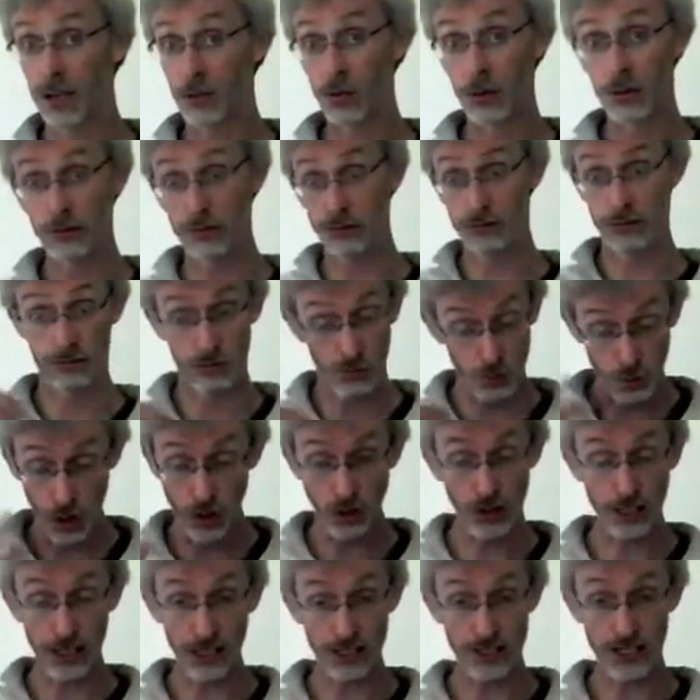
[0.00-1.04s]
We've
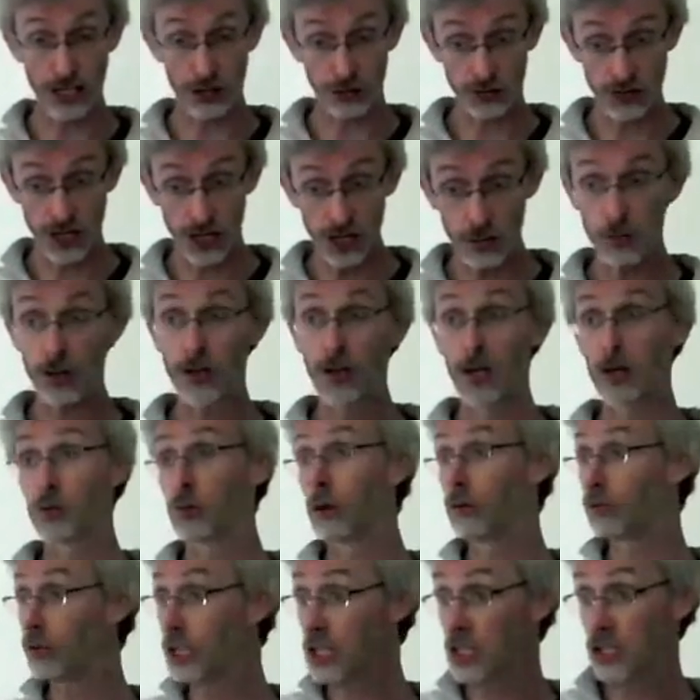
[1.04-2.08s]
woken ourselves up,
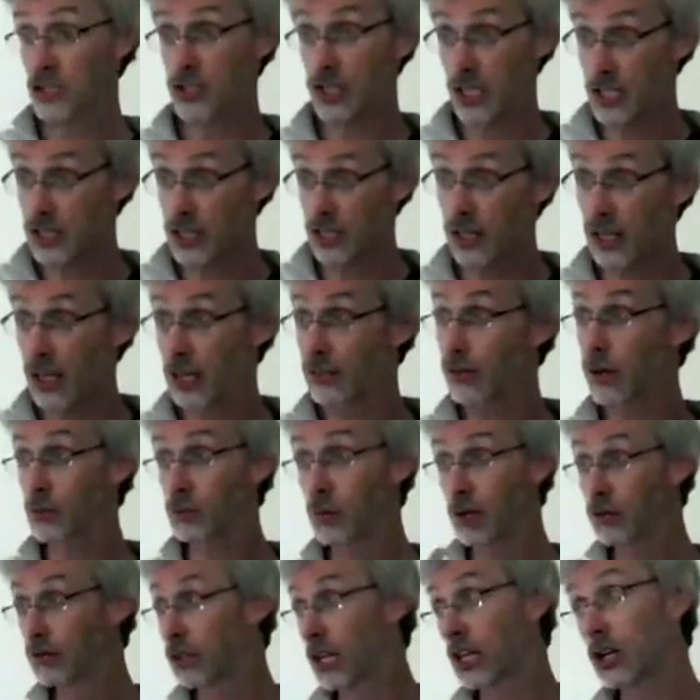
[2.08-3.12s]
we've decongested the liver, and
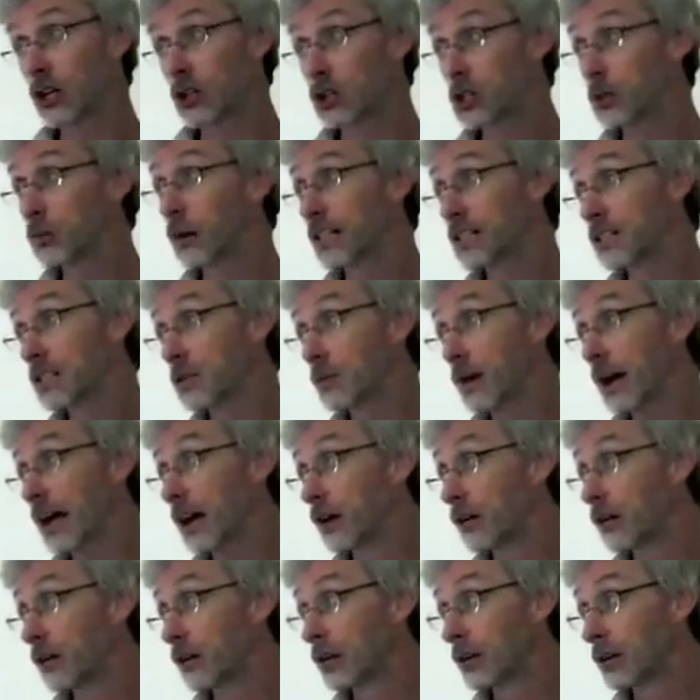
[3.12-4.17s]
we've deconstipated the
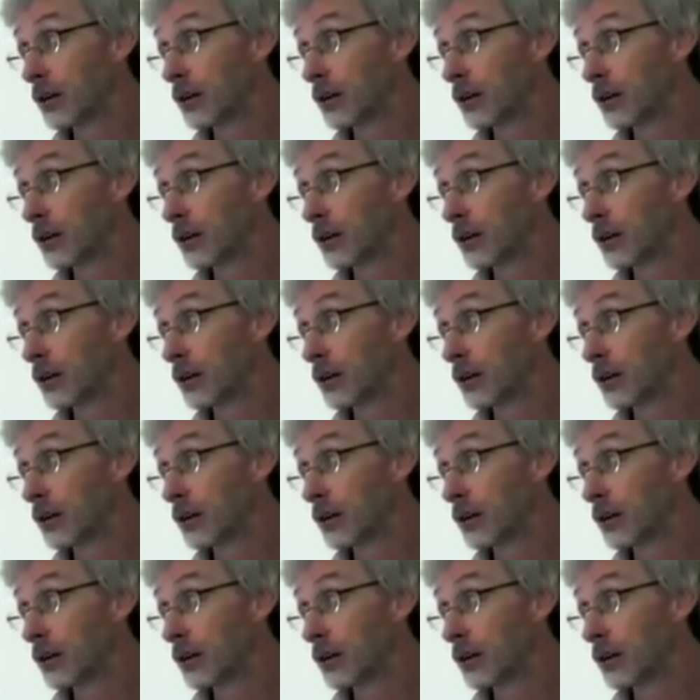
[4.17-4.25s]
bowel.